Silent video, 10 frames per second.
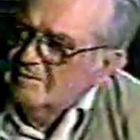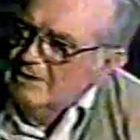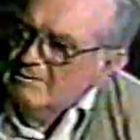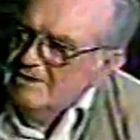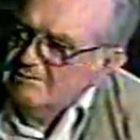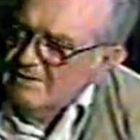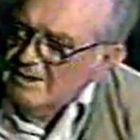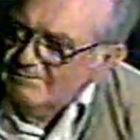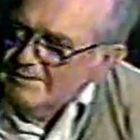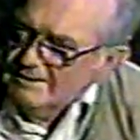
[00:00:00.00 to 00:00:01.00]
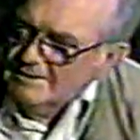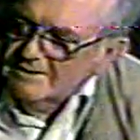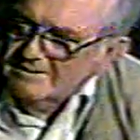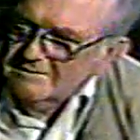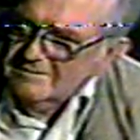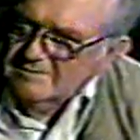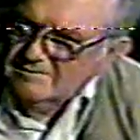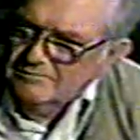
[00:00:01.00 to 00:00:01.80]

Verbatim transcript: We were involved in that, uh,